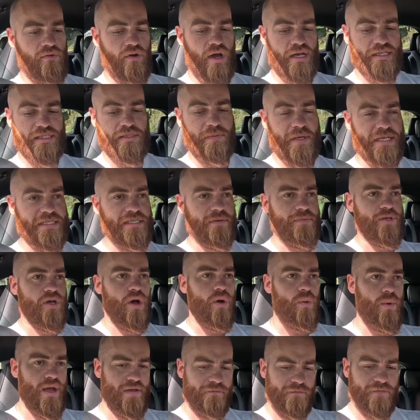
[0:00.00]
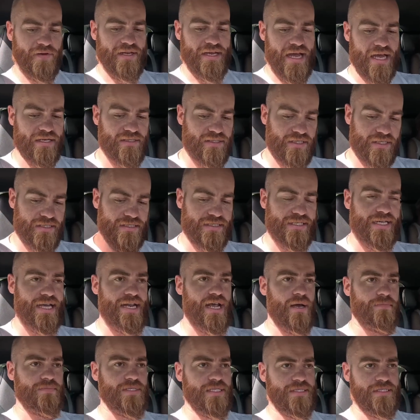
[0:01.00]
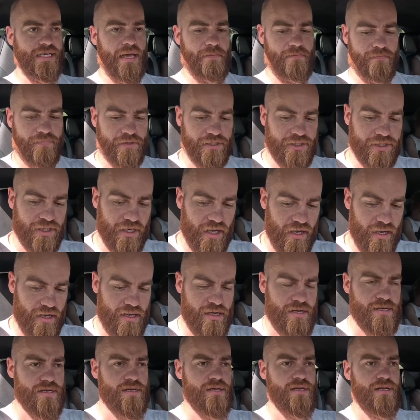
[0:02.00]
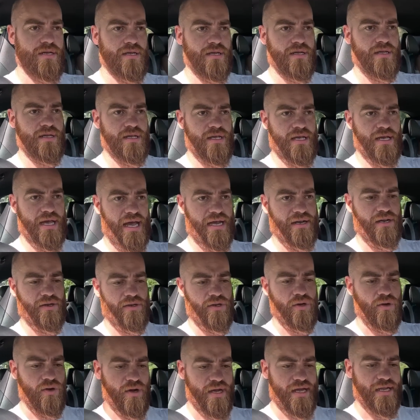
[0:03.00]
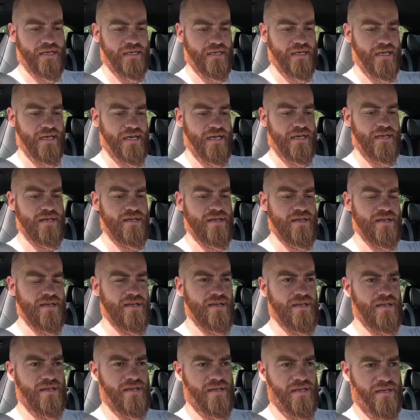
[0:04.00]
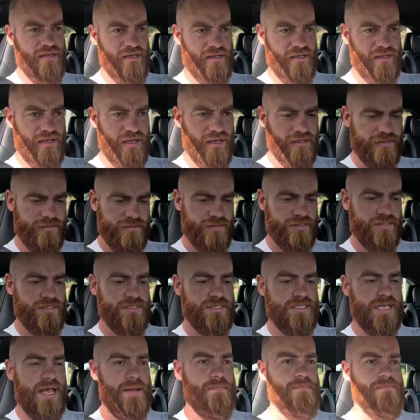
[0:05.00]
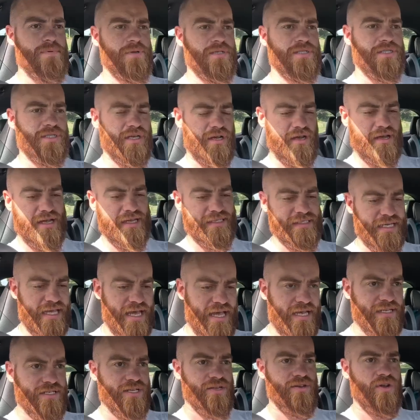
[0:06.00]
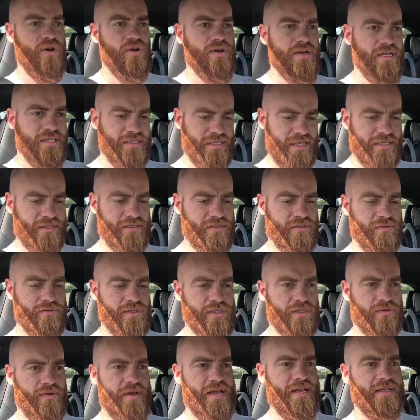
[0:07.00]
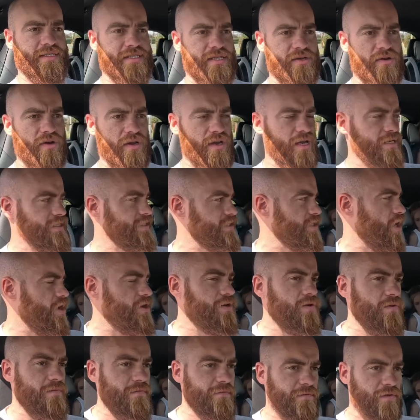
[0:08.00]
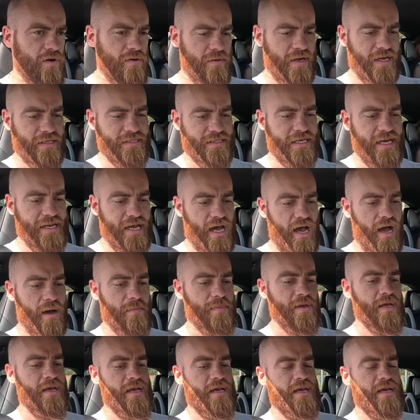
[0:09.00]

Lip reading: Right, sweetie, we've got to wait for the engine to get up to temperature, and annoyingly, the temperature is hidden on a digital screen, so you've got to like cycle through it to get it up.